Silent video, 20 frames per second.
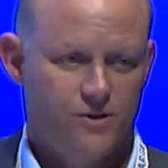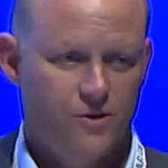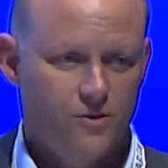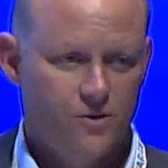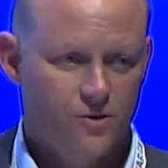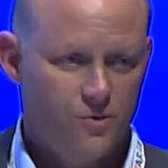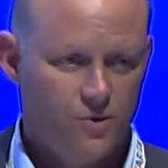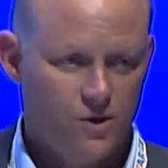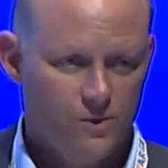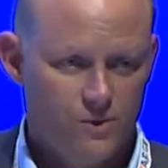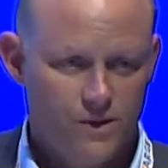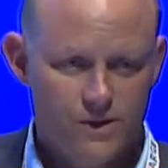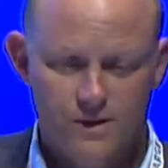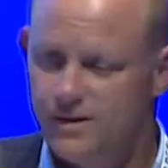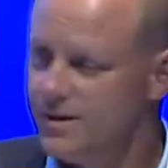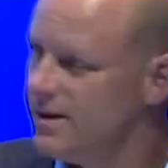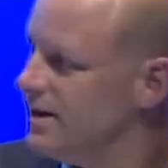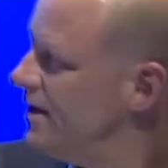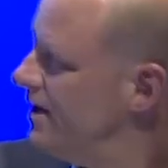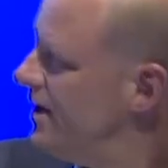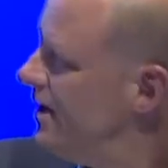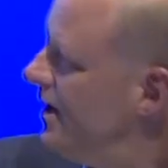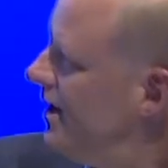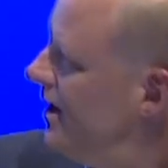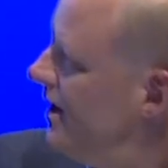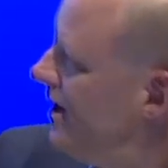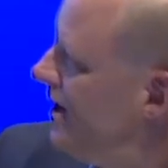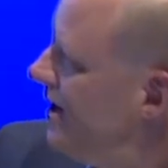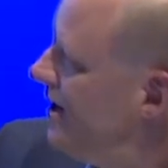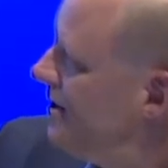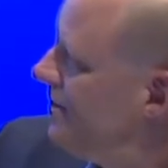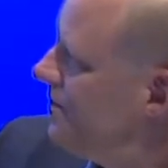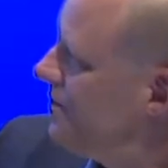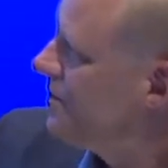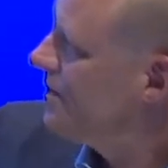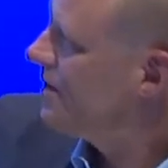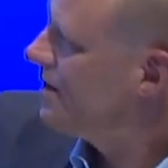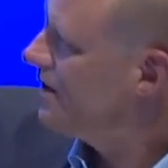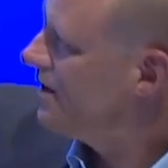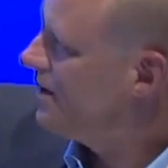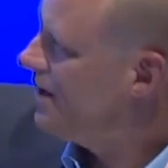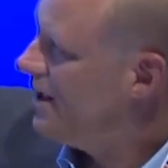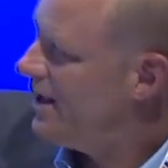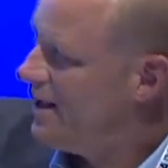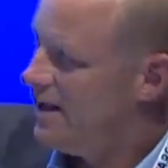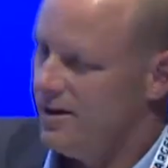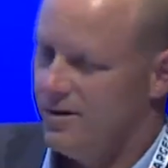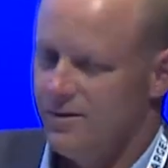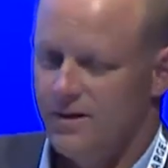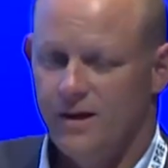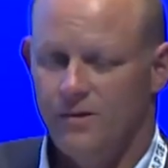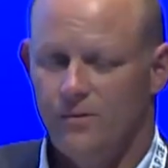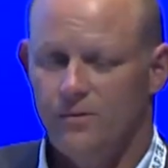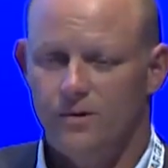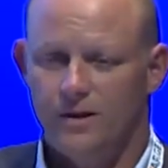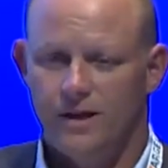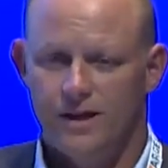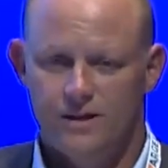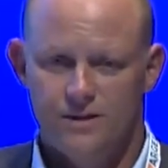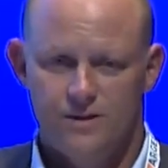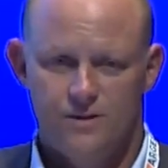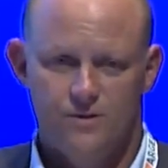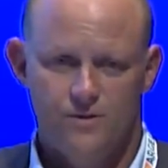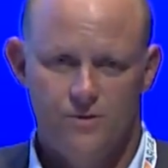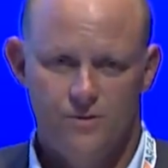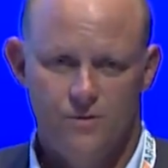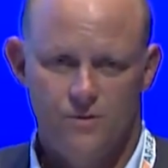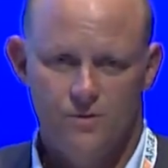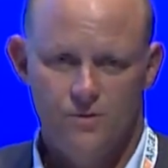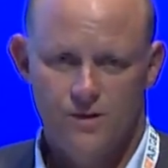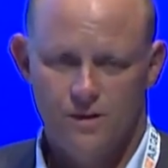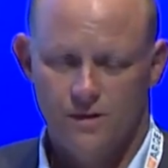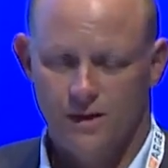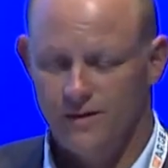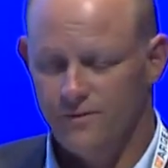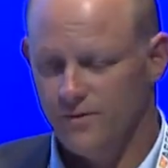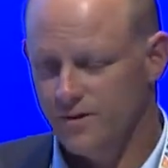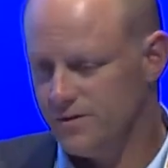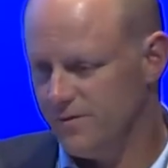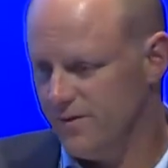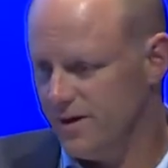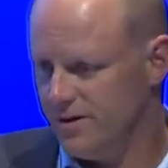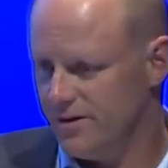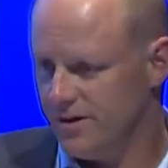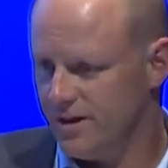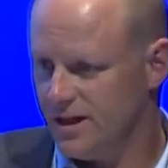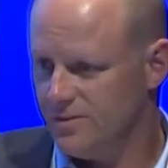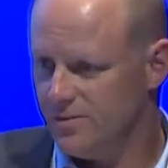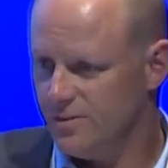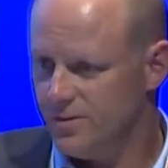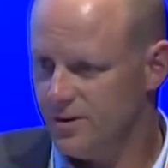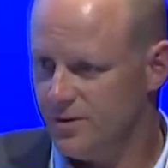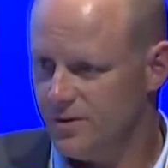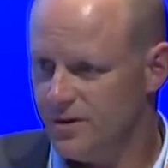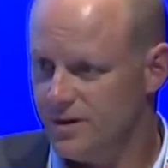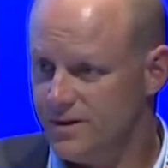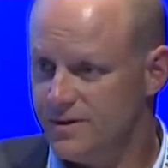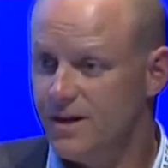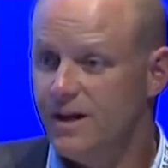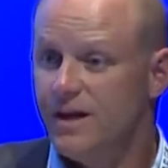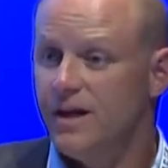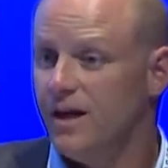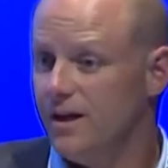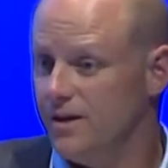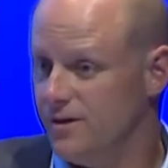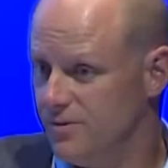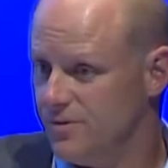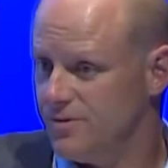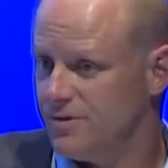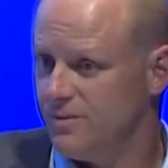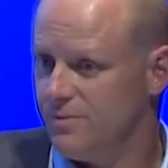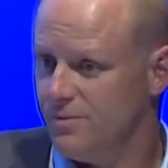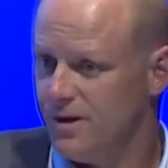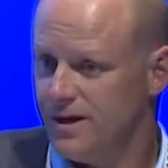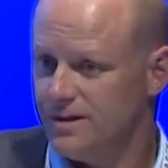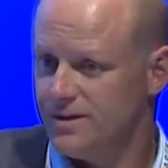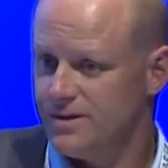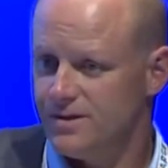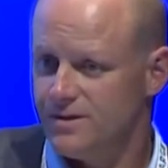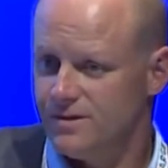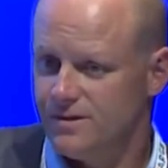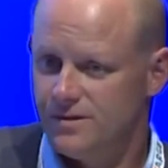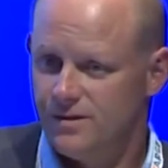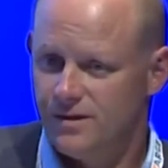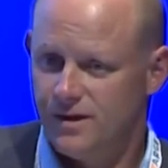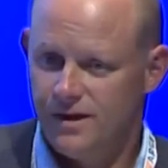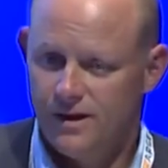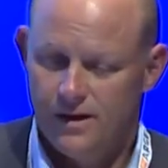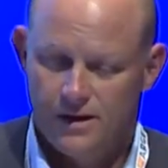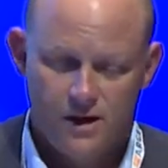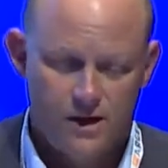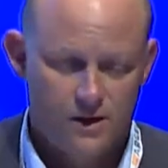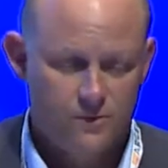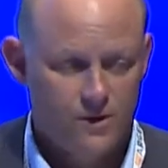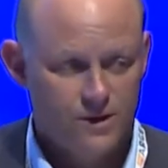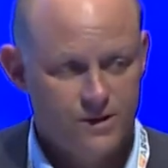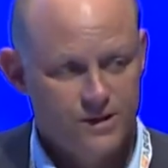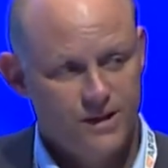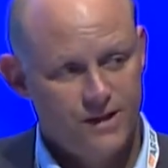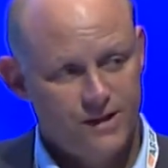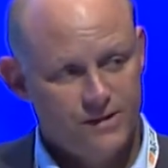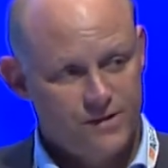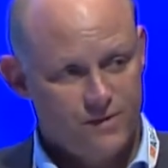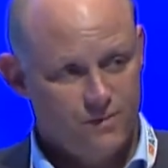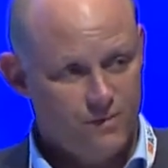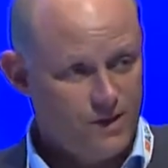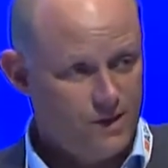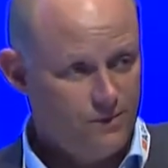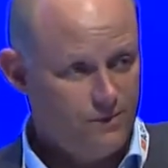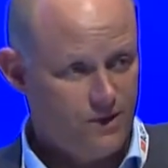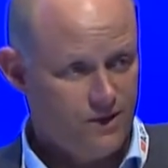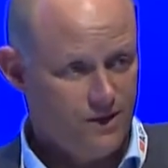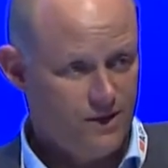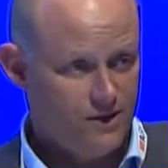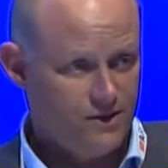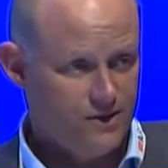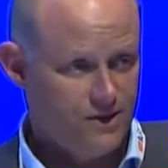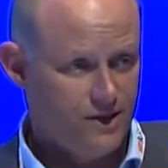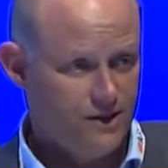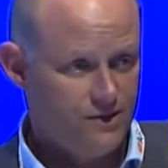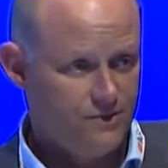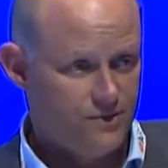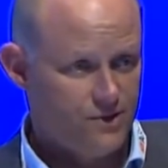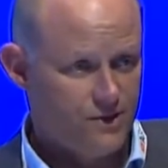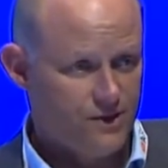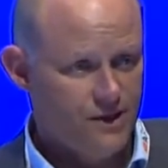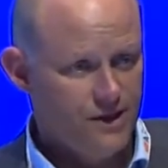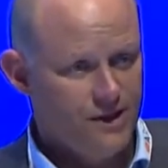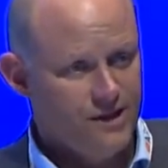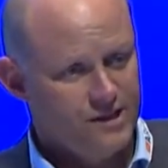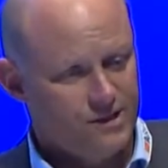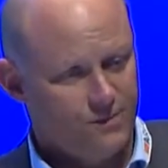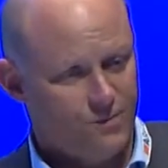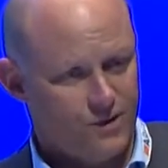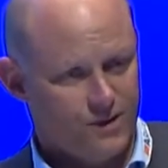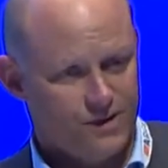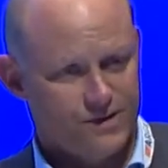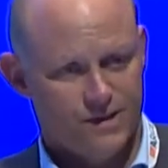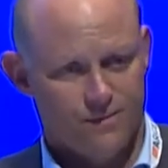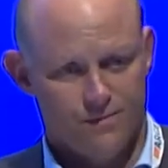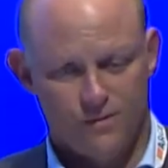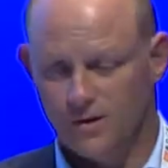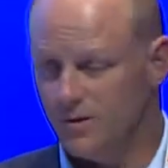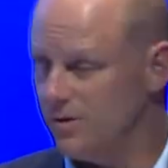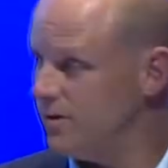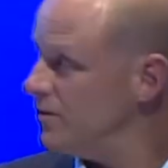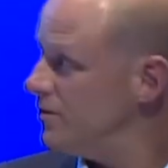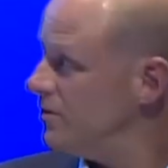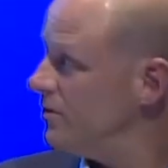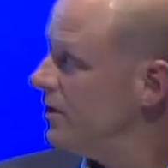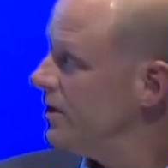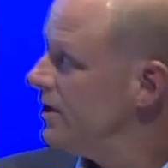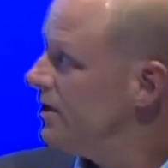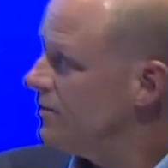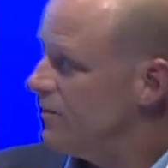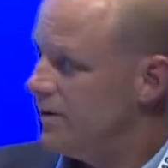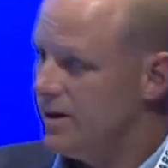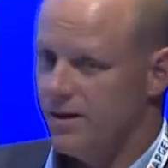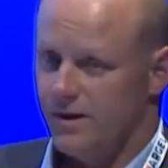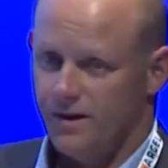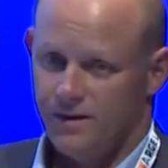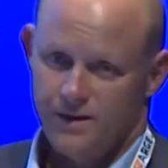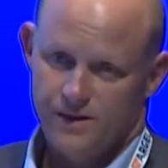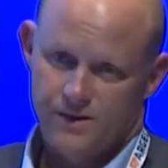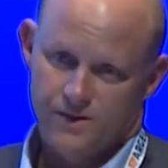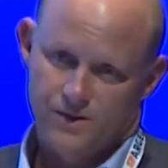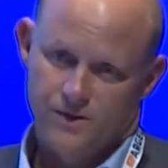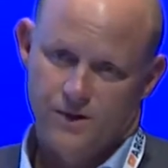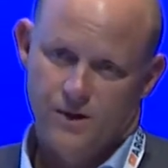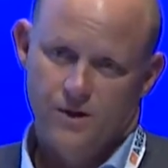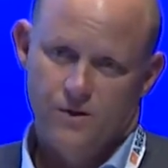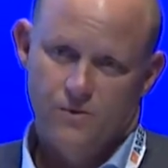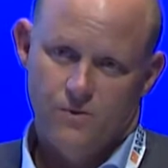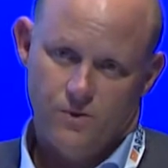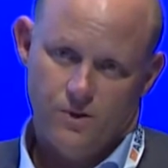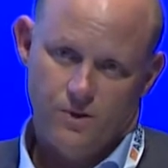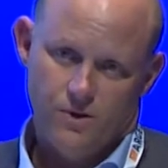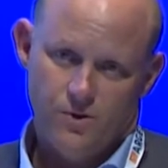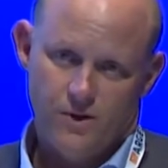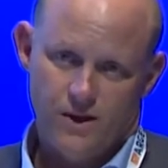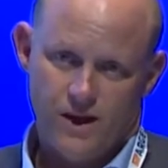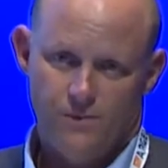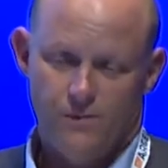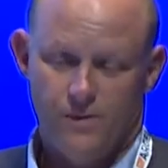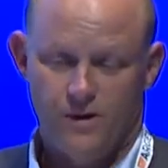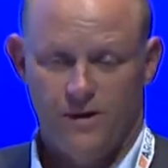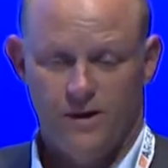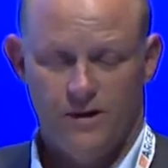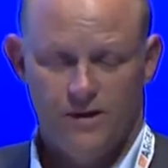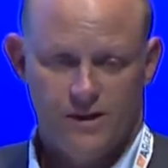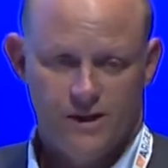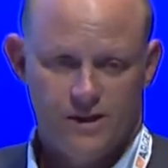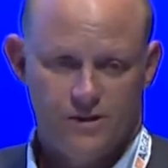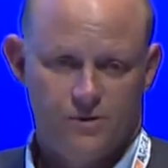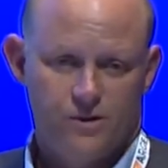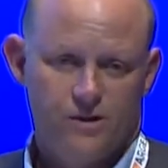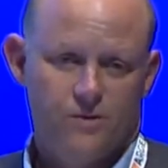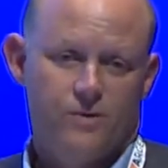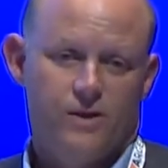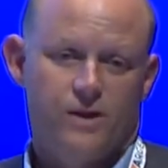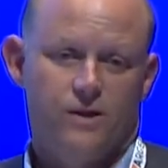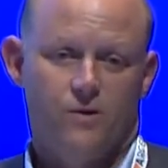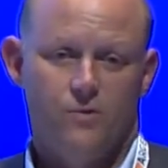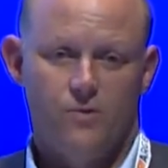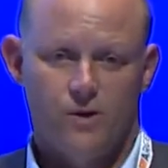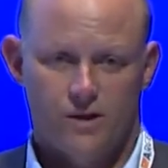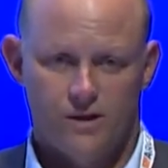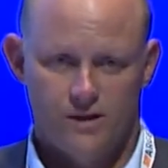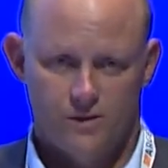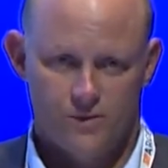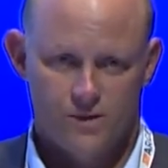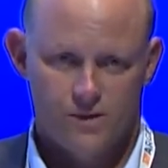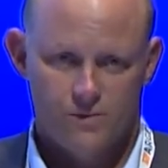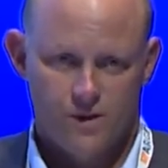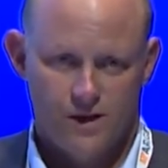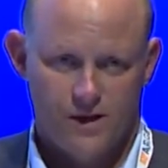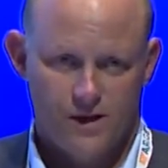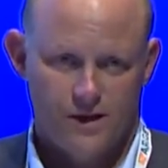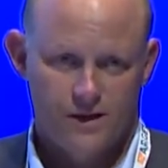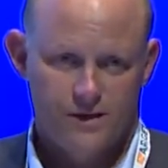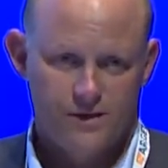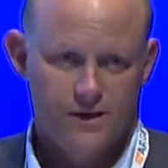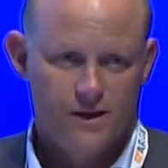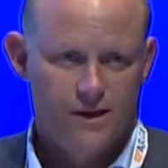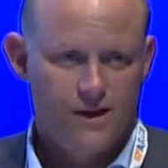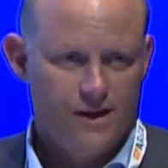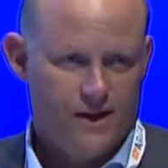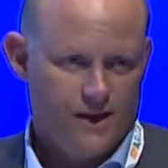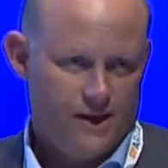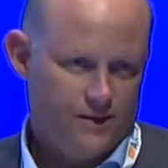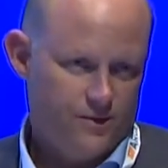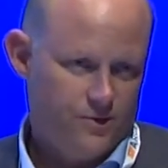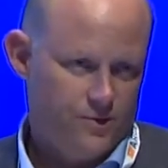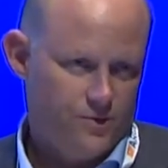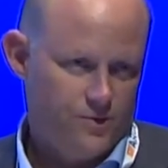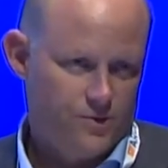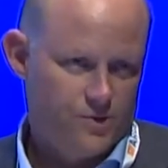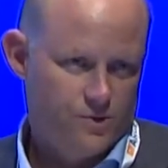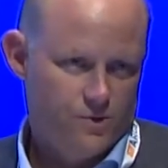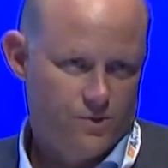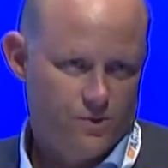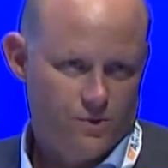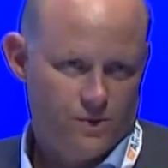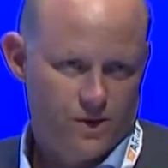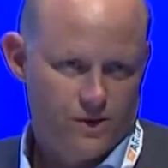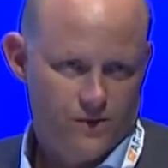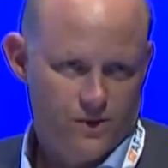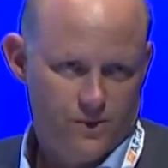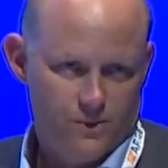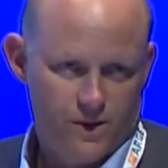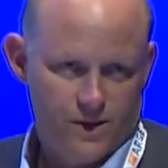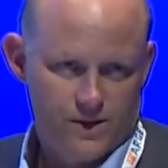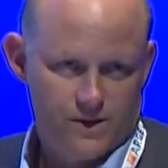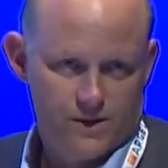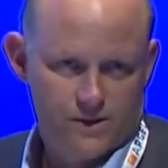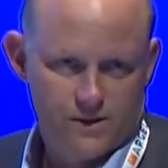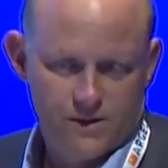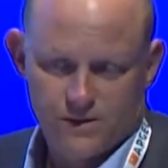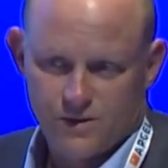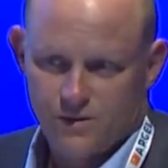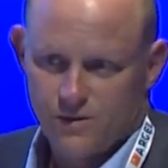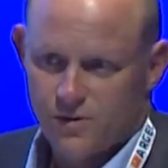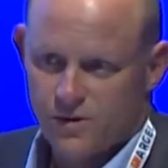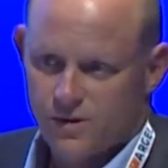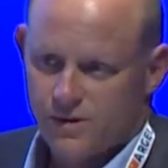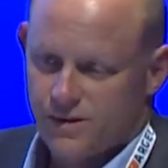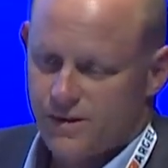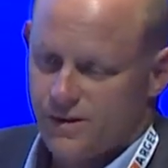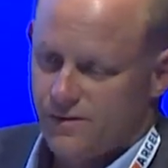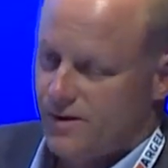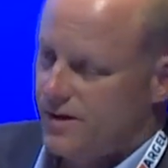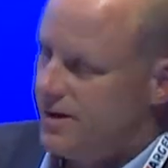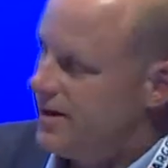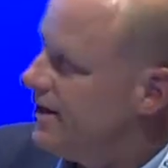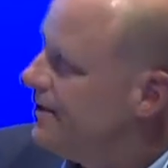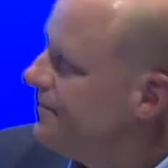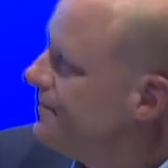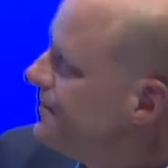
own equipment, and that will let us leverage vendor capabilities and use the best hardware. Today is a big barrier to entry to putting something new. We think this will lower that barrier to entry, and we can quickly respond and use whatever the best solution is of the day.